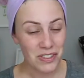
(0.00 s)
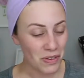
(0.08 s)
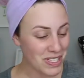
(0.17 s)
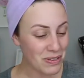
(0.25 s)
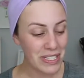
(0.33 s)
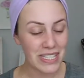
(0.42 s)
So
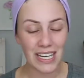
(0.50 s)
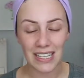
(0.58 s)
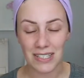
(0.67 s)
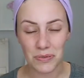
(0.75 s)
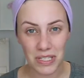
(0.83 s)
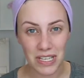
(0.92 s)
as I was saying,
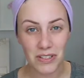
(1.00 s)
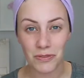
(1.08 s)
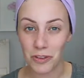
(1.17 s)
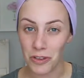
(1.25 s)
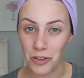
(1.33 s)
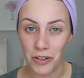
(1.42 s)
this retails
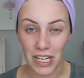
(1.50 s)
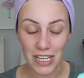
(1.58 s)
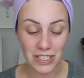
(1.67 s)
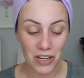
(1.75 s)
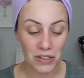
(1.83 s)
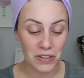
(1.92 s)
for
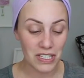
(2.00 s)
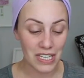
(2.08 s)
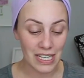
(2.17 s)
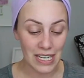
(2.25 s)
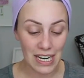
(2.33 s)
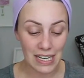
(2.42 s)
$38
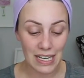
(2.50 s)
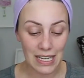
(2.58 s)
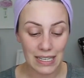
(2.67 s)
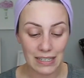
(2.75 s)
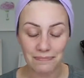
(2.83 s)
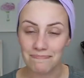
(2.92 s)

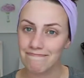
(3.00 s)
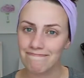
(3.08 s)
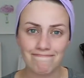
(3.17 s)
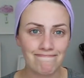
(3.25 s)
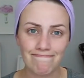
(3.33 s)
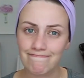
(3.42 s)
Canadian.
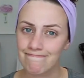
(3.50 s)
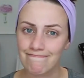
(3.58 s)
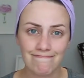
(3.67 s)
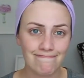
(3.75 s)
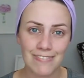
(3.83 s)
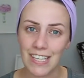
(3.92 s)

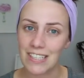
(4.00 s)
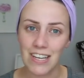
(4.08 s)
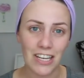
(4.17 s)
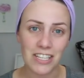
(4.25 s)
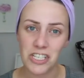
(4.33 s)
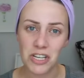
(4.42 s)

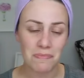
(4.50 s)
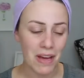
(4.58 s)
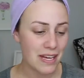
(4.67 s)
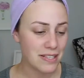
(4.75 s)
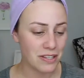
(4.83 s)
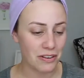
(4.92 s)
Not a cheap
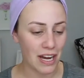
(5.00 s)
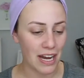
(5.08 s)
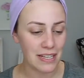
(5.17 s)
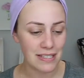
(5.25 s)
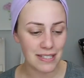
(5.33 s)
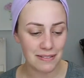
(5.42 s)
mask, you
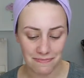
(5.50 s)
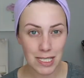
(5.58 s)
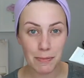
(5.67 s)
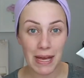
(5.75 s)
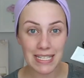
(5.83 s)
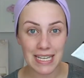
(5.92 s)
guys.
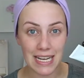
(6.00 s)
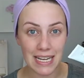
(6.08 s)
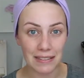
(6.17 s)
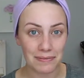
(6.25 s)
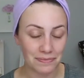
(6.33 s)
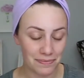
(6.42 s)
Spendy.
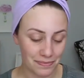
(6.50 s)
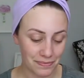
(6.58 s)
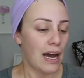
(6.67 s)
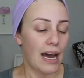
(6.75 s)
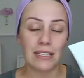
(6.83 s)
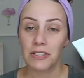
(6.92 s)

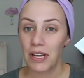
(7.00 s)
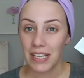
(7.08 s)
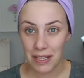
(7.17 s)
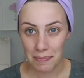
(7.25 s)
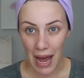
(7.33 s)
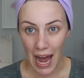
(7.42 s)
I do
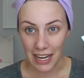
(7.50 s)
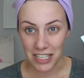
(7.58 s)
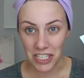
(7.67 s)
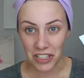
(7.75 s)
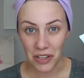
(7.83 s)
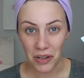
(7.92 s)
like the
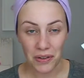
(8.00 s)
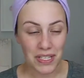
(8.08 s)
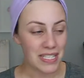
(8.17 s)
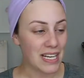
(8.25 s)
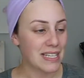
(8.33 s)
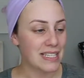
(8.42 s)
packaging though.
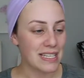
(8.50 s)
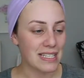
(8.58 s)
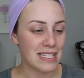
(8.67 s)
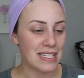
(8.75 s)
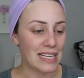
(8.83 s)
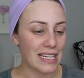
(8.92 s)
It's nice and
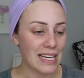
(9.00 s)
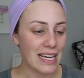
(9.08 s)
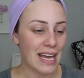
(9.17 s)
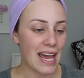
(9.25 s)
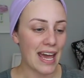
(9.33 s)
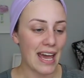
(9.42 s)

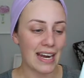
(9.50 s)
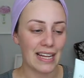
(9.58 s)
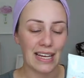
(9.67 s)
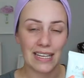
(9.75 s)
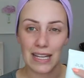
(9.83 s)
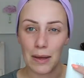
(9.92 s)
sleek, and I
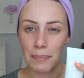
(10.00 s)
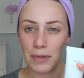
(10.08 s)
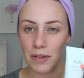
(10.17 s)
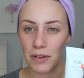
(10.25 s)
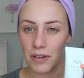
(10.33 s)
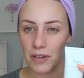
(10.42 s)
like that
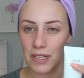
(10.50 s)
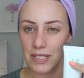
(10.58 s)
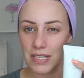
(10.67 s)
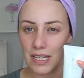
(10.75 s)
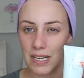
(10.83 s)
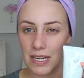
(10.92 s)
PUR
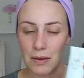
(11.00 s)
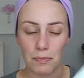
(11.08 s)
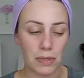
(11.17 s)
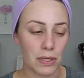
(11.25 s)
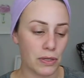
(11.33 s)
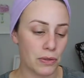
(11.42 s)
is in
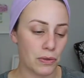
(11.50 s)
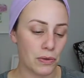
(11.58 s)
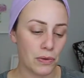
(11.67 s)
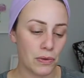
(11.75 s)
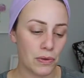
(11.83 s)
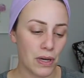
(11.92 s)

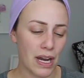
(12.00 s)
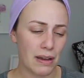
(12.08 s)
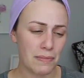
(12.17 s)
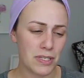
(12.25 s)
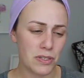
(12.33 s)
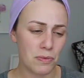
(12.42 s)
blue.
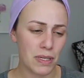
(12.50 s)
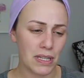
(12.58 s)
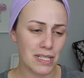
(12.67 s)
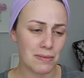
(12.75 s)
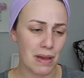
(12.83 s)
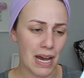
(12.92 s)
I'm assuming
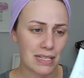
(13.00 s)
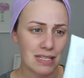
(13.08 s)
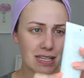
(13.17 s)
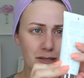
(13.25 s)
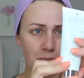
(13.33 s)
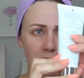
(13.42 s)
this
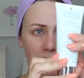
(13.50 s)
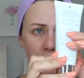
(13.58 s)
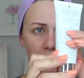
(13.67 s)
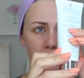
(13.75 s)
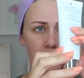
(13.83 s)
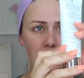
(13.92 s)
mask is
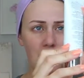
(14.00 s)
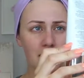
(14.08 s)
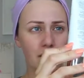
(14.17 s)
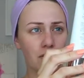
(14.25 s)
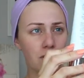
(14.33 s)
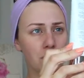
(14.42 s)
blue. It kind
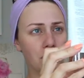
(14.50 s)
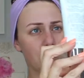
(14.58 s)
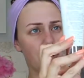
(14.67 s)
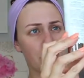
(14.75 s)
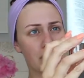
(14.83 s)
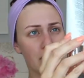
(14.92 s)
of looks blue
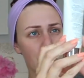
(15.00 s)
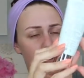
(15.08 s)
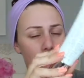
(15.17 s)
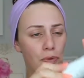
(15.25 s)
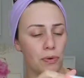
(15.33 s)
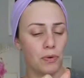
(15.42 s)
already
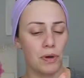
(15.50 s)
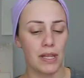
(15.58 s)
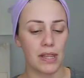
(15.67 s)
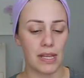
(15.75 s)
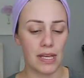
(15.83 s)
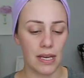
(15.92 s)

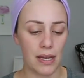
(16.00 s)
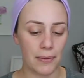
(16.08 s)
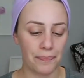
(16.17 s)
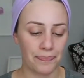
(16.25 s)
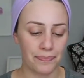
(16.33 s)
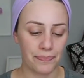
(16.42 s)
through
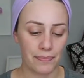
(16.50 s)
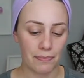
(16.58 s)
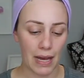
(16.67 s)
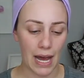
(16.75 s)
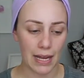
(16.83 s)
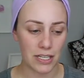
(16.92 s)
the
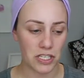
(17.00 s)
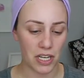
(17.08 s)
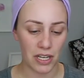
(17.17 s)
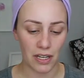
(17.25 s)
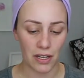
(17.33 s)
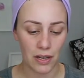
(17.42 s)

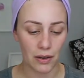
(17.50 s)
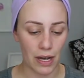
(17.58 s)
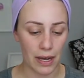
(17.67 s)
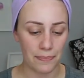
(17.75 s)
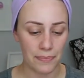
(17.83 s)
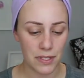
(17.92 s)
packaging.
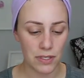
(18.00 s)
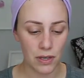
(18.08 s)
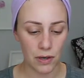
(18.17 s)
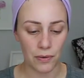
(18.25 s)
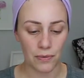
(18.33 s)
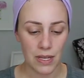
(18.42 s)
Okay,
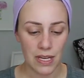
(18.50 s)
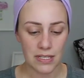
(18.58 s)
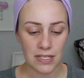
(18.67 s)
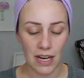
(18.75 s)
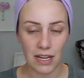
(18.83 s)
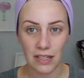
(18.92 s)
so
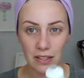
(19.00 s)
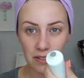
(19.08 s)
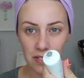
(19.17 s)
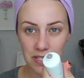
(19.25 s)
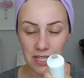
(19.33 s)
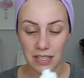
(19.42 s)
it's got a little
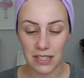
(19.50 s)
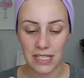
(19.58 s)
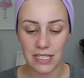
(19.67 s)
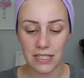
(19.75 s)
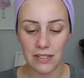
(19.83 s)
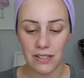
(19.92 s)
sealy
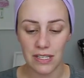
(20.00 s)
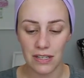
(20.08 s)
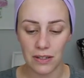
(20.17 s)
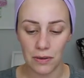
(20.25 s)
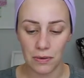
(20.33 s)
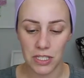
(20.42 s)
deal
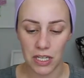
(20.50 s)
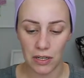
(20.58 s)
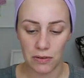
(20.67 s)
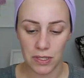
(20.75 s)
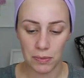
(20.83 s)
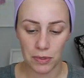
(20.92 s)
here, which I
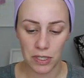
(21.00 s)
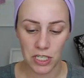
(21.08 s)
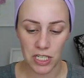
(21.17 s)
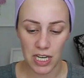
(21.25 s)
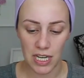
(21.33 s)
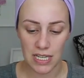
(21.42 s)
always
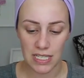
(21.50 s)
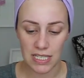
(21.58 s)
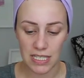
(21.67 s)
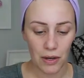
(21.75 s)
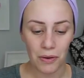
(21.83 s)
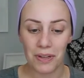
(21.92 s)

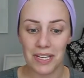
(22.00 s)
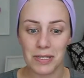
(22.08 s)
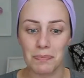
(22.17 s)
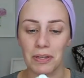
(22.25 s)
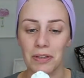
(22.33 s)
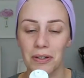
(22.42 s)
appreciate. Oh, it
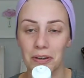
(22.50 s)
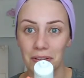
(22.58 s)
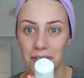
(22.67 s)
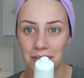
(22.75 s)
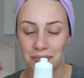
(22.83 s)
is blue.